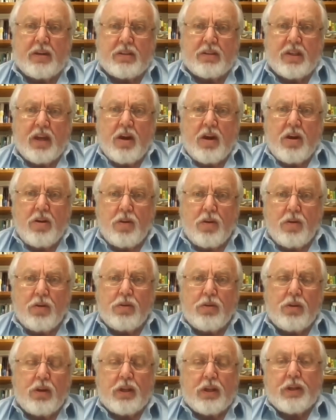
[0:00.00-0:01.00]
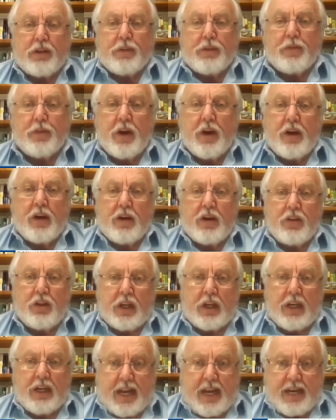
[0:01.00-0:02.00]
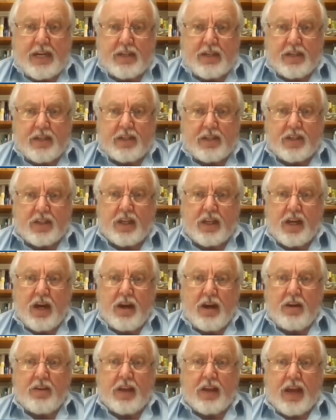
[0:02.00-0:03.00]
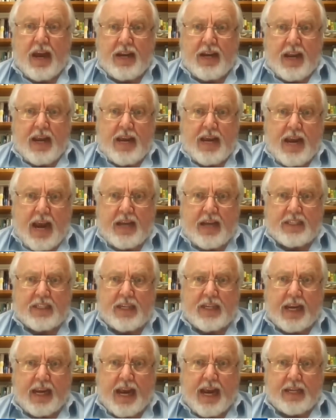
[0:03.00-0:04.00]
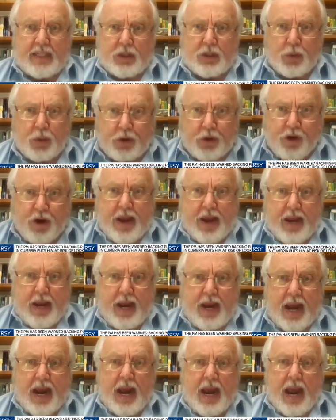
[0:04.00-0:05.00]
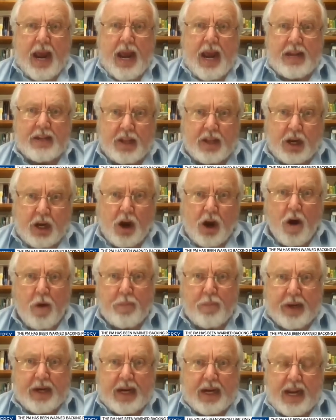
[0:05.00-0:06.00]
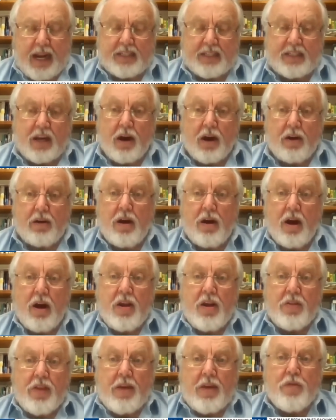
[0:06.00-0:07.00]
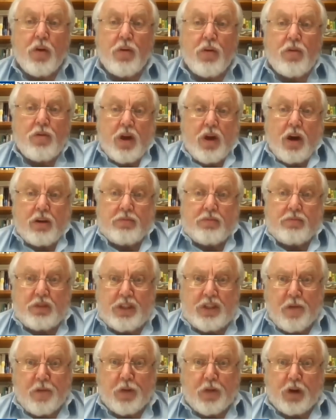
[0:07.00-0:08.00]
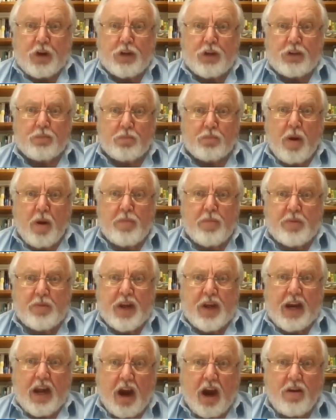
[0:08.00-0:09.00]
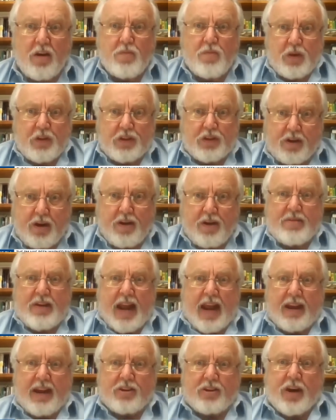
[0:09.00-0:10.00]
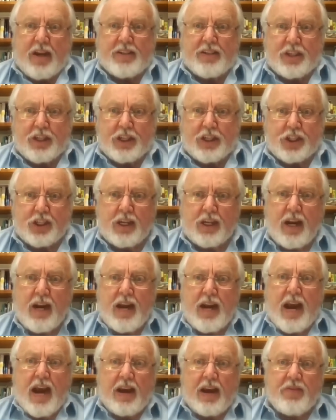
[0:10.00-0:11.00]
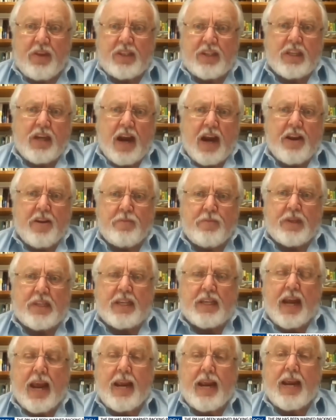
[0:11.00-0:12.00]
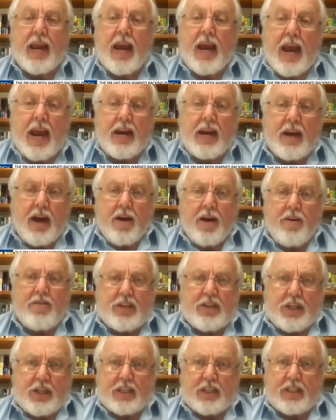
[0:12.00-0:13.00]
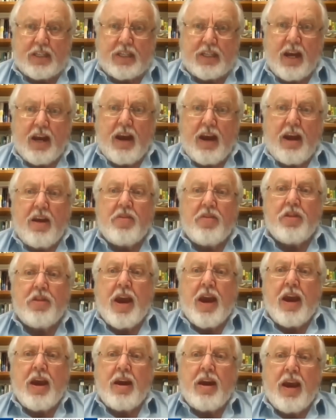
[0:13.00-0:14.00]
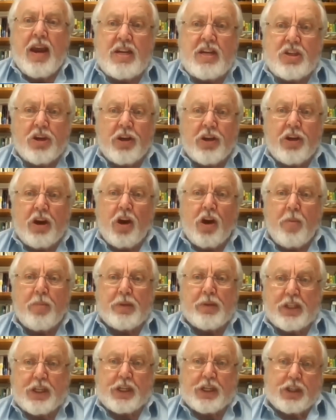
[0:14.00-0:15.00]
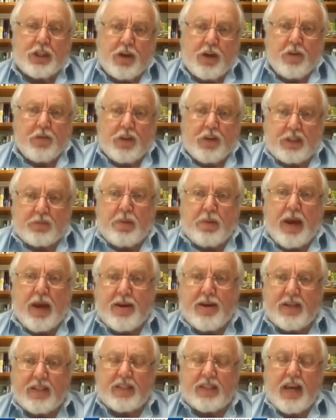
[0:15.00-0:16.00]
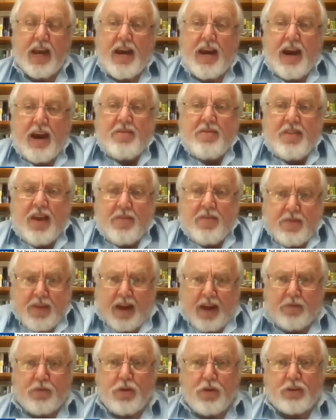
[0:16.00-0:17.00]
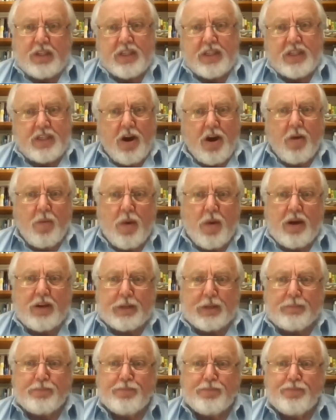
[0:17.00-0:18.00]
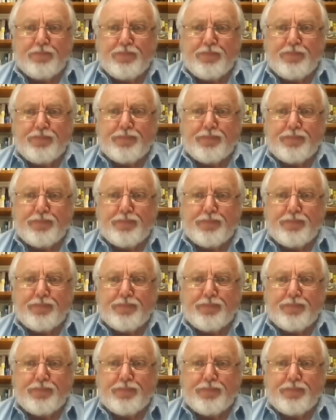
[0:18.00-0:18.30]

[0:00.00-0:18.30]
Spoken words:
because all of the leaders that he has to get to agree at the COP in Glasgow, they've all got difficult problems at home with their own net transition. And this kind of mistake encourages their internal opposition of his peers. And that of course, is not welcome.